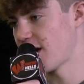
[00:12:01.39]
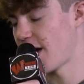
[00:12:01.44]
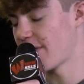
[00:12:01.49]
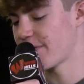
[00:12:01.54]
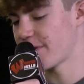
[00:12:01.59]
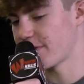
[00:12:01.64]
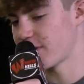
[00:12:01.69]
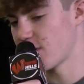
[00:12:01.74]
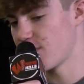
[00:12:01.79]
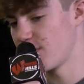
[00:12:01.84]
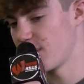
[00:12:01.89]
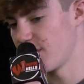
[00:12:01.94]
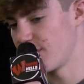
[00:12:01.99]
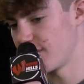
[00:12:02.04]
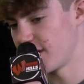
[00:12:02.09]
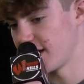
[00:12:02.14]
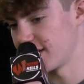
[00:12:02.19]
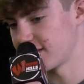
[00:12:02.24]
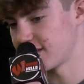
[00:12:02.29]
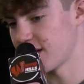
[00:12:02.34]
I thought they would be able
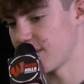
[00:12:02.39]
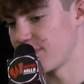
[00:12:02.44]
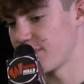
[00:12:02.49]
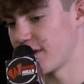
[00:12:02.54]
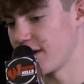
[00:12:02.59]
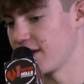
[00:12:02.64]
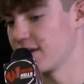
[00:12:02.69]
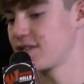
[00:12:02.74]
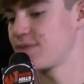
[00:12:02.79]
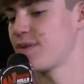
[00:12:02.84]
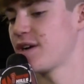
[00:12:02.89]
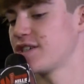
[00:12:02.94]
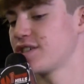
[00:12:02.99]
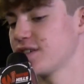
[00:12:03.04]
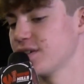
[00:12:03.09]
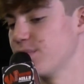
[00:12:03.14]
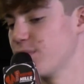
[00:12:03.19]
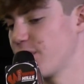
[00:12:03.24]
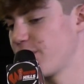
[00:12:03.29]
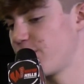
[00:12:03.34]
to get something,
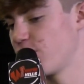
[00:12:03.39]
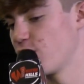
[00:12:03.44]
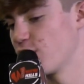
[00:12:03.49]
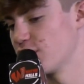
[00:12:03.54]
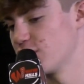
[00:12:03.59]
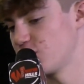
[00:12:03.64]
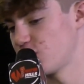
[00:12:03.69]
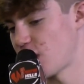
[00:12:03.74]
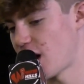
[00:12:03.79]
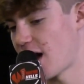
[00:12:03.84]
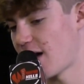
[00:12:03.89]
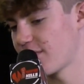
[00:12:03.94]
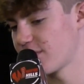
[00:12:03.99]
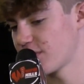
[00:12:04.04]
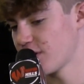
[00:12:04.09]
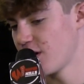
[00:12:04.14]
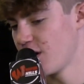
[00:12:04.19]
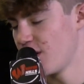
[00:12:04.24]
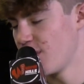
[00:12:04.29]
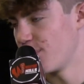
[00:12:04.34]
especially before the
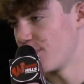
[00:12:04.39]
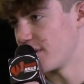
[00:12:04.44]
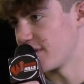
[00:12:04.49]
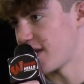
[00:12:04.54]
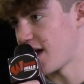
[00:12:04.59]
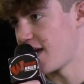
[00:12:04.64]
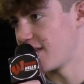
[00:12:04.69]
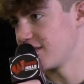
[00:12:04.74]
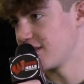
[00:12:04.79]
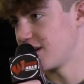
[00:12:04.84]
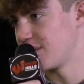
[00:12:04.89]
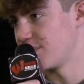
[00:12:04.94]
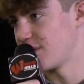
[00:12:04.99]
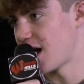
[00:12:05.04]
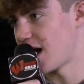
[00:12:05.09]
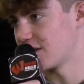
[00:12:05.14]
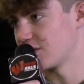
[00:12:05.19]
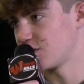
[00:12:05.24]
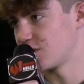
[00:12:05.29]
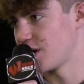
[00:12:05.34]
draft, but they ended up
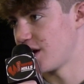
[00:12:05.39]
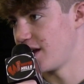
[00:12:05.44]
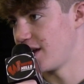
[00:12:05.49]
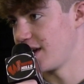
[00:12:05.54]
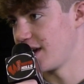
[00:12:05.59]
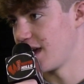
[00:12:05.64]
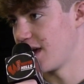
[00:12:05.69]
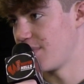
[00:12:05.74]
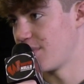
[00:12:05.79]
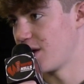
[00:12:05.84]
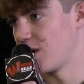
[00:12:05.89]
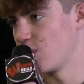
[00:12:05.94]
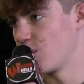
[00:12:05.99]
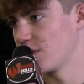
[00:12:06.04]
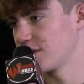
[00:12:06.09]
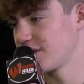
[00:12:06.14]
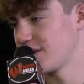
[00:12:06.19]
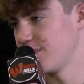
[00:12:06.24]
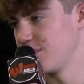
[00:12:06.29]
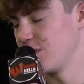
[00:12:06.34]
not trading him. And
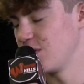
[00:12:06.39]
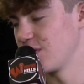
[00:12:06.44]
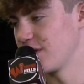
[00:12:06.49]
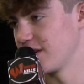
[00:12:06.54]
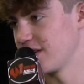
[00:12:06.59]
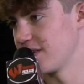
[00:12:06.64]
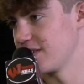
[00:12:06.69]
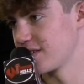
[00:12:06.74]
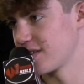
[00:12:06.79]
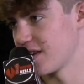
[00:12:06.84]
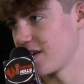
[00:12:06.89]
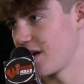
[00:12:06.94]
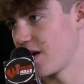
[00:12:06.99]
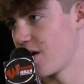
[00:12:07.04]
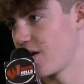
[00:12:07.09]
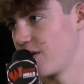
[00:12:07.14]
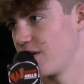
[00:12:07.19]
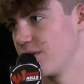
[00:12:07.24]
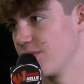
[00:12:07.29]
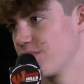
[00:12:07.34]
what team do you think he's going to
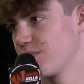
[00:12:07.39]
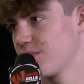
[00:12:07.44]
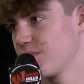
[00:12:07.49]
go to?